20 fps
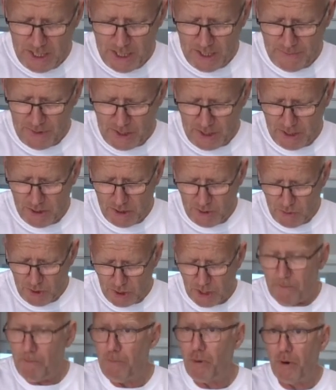I'm going to do
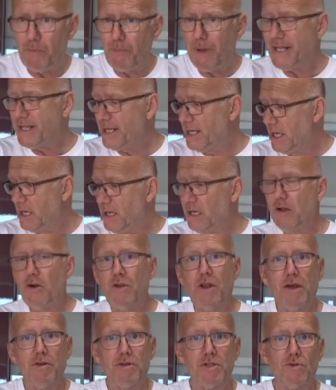some polpetti, you
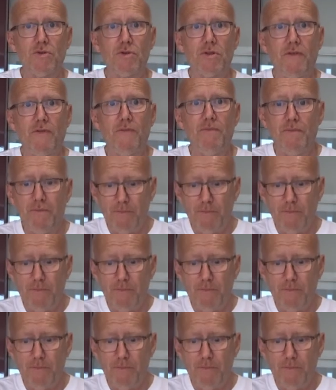know, those sort of